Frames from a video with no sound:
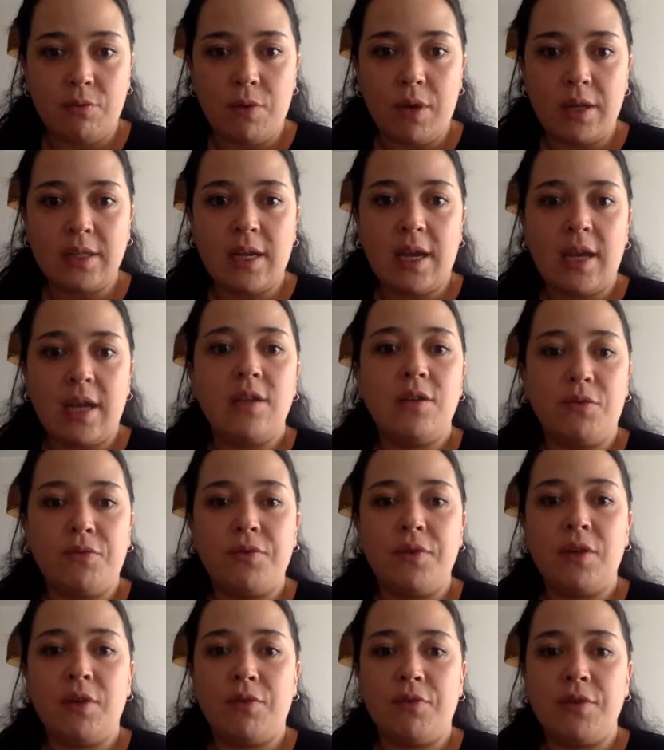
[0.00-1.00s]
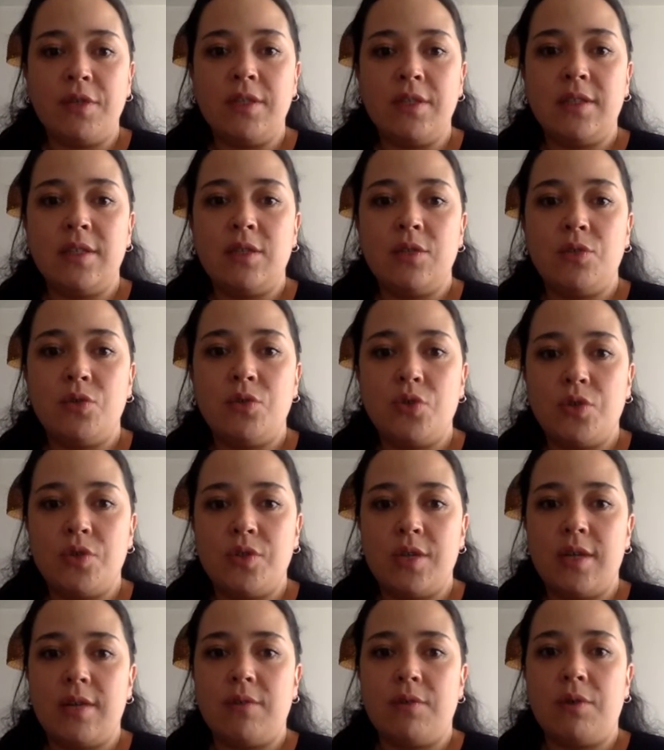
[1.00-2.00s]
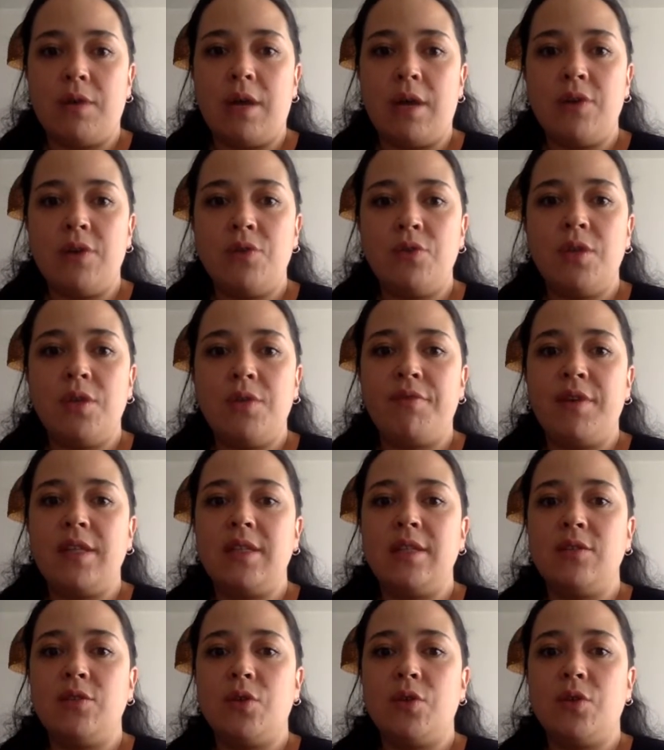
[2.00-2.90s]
What kind of institutions are you defending?